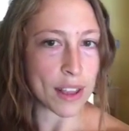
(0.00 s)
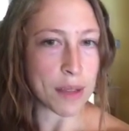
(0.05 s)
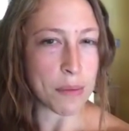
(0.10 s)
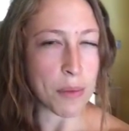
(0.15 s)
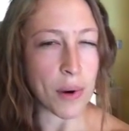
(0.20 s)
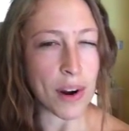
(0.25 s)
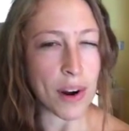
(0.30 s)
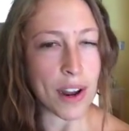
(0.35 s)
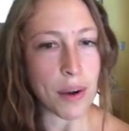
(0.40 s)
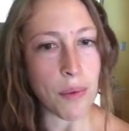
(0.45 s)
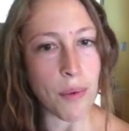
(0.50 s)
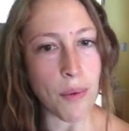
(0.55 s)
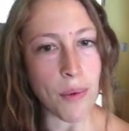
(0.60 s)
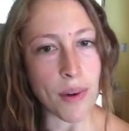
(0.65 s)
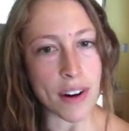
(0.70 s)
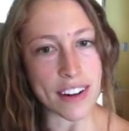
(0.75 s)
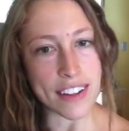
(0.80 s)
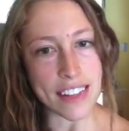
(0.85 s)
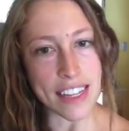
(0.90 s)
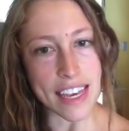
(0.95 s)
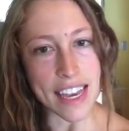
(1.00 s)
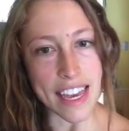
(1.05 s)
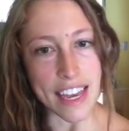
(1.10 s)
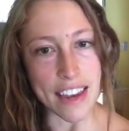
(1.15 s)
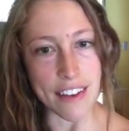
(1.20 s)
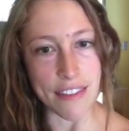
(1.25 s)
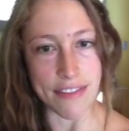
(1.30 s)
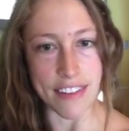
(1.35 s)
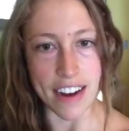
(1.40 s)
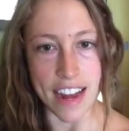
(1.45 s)
one in the morning, one in
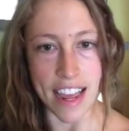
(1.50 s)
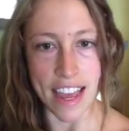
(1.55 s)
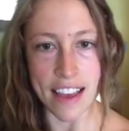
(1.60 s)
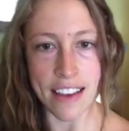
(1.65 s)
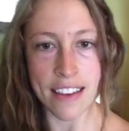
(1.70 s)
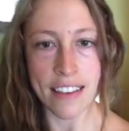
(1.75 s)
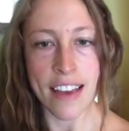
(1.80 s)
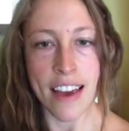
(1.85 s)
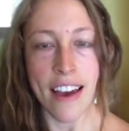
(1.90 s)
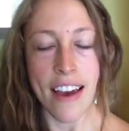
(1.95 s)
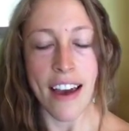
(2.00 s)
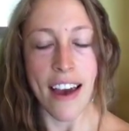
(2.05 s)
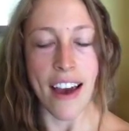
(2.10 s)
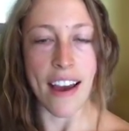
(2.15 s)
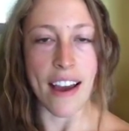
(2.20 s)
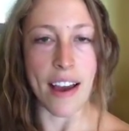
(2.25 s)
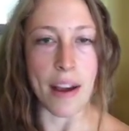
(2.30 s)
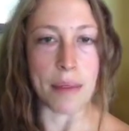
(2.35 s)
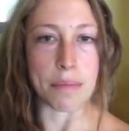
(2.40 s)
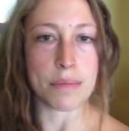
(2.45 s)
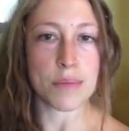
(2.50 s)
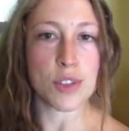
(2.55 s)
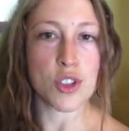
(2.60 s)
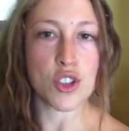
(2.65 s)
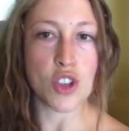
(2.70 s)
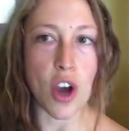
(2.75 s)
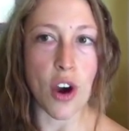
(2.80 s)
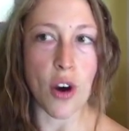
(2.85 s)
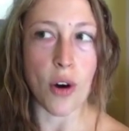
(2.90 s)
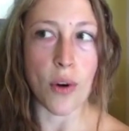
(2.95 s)
the evening.
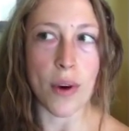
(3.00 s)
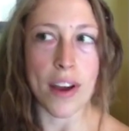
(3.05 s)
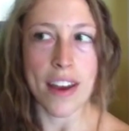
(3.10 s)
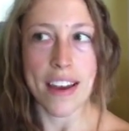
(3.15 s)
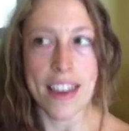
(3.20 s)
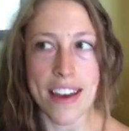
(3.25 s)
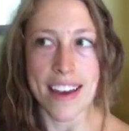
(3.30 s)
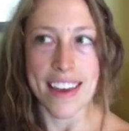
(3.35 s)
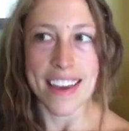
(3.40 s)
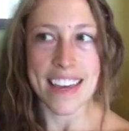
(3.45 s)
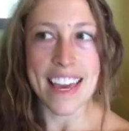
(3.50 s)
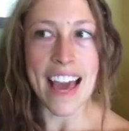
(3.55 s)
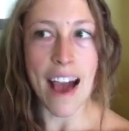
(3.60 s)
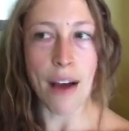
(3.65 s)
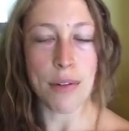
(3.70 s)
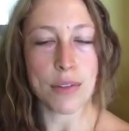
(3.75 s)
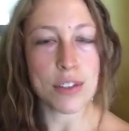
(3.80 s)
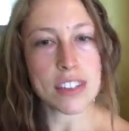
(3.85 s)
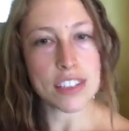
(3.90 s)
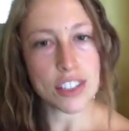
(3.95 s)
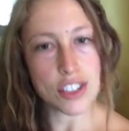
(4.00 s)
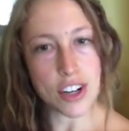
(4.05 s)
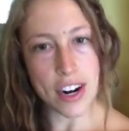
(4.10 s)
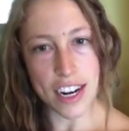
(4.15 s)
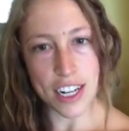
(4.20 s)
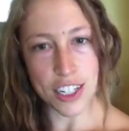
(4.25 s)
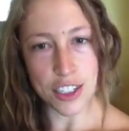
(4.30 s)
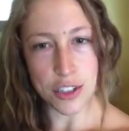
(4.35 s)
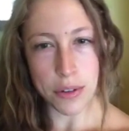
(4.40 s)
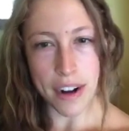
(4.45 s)
So yeah, I was
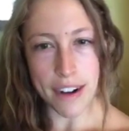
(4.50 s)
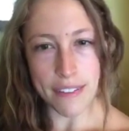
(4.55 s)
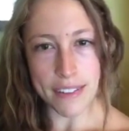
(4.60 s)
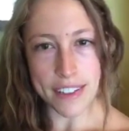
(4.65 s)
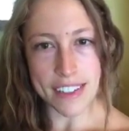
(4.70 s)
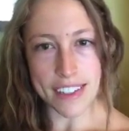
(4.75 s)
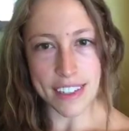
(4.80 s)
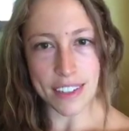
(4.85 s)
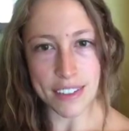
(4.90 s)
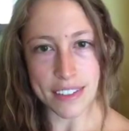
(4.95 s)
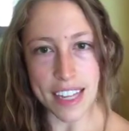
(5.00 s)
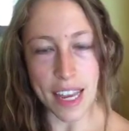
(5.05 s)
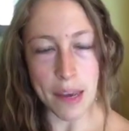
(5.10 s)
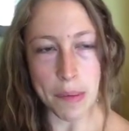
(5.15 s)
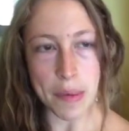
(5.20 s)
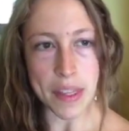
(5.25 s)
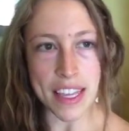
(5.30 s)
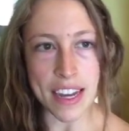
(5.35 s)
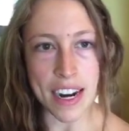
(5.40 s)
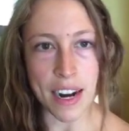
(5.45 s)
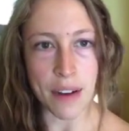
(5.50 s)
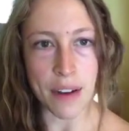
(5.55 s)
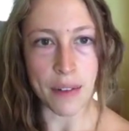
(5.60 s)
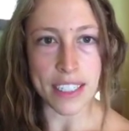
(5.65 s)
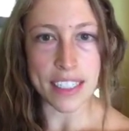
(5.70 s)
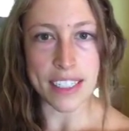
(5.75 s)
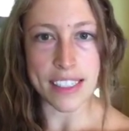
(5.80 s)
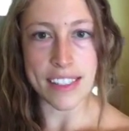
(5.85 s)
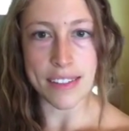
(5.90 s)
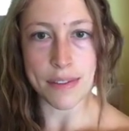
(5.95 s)
going to try and do it every single day, but
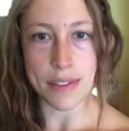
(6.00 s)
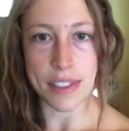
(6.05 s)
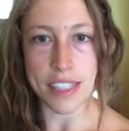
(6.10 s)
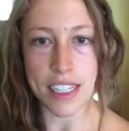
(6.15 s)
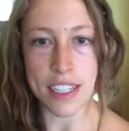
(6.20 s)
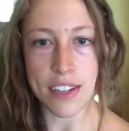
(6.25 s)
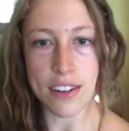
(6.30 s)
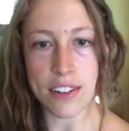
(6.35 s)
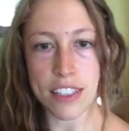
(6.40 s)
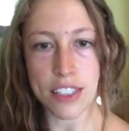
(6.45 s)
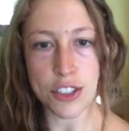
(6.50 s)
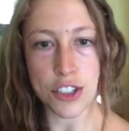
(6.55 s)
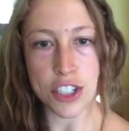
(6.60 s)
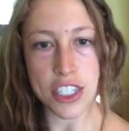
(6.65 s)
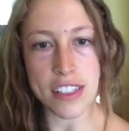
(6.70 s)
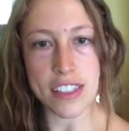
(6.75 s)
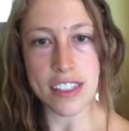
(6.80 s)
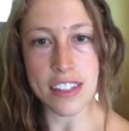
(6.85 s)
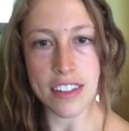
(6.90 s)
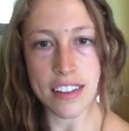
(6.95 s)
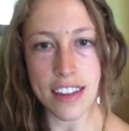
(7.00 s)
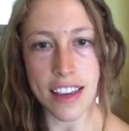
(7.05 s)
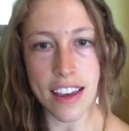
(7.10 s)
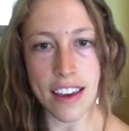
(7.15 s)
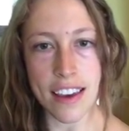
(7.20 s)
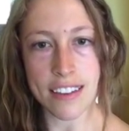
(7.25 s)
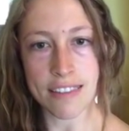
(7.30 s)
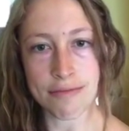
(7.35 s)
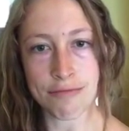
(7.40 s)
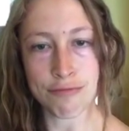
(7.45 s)
then I realized it was a little
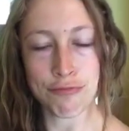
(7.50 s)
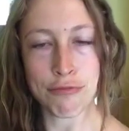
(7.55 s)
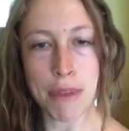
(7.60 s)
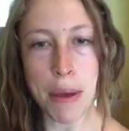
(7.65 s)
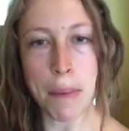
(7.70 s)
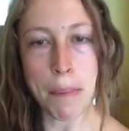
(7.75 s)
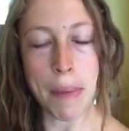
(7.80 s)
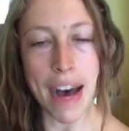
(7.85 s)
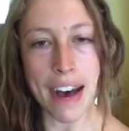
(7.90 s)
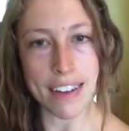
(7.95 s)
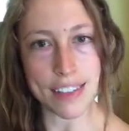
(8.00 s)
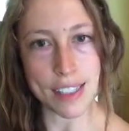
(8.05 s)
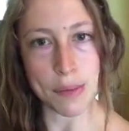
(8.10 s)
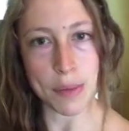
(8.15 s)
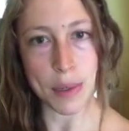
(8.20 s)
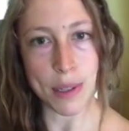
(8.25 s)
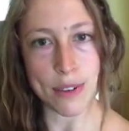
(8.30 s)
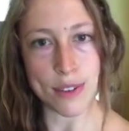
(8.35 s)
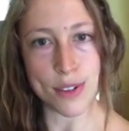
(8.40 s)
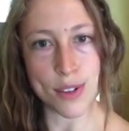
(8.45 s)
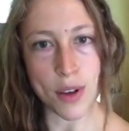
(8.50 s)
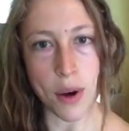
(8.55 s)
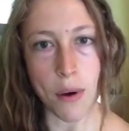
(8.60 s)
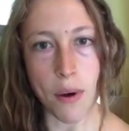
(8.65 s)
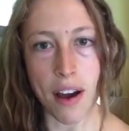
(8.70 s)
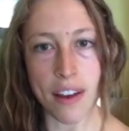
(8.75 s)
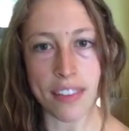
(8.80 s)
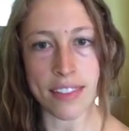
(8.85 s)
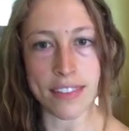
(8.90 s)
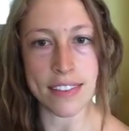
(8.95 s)
logistically impossible.
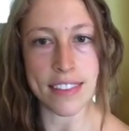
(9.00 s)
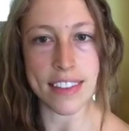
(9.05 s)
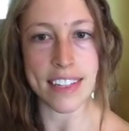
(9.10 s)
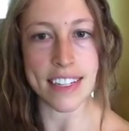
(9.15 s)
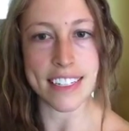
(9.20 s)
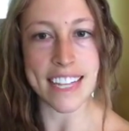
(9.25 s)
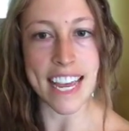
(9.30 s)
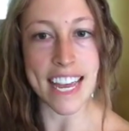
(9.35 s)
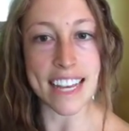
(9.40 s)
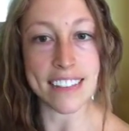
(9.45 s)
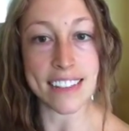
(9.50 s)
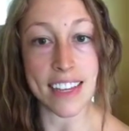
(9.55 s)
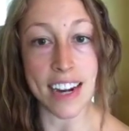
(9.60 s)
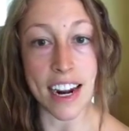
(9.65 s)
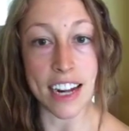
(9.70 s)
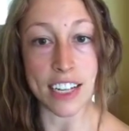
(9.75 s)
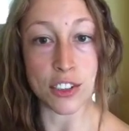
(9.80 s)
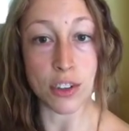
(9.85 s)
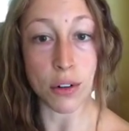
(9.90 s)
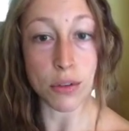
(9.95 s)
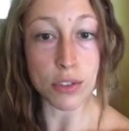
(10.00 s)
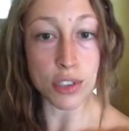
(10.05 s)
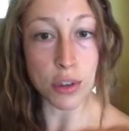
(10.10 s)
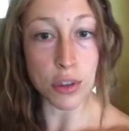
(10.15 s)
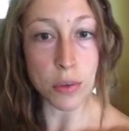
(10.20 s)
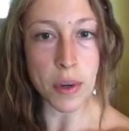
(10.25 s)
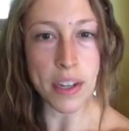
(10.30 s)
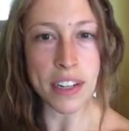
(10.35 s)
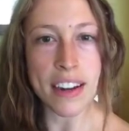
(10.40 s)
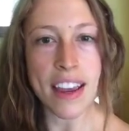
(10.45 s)
So on the days that I
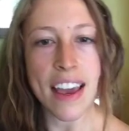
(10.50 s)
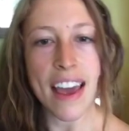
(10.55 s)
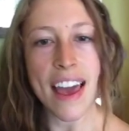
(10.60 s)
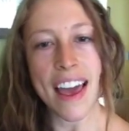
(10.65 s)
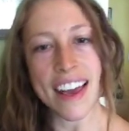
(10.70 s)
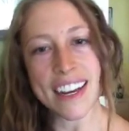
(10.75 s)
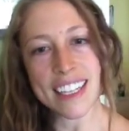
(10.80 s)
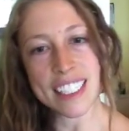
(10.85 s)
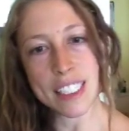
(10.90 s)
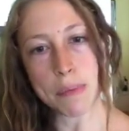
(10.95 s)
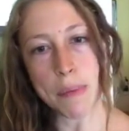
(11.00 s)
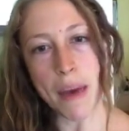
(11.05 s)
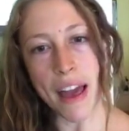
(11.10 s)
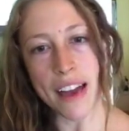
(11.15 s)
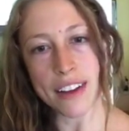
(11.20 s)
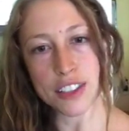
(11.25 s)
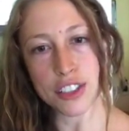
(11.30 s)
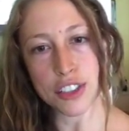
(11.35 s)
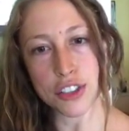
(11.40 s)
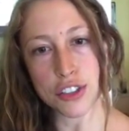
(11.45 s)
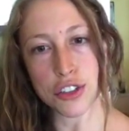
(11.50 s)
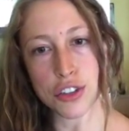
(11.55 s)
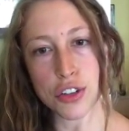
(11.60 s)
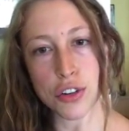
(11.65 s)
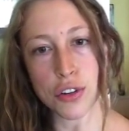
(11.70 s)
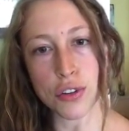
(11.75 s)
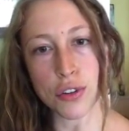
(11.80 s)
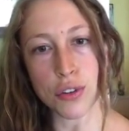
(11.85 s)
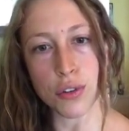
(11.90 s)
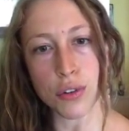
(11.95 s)
don't do one, expect
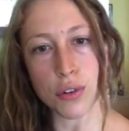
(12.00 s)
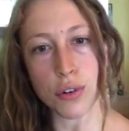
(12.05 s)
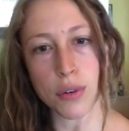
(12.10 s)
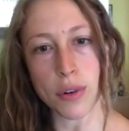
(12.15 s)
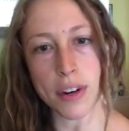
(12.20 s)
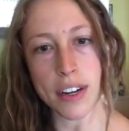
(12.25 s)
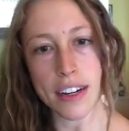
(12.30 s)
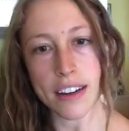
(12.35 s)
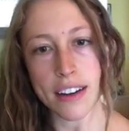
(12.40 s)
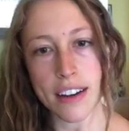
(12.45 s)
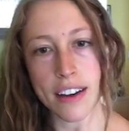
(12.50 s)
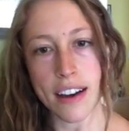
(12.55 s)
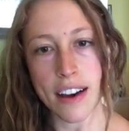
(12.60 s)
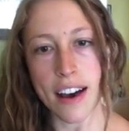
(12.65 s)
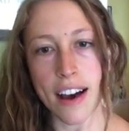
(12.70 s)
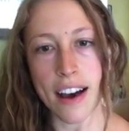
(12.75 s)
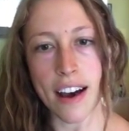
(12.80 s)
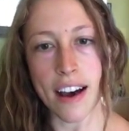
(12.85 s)
2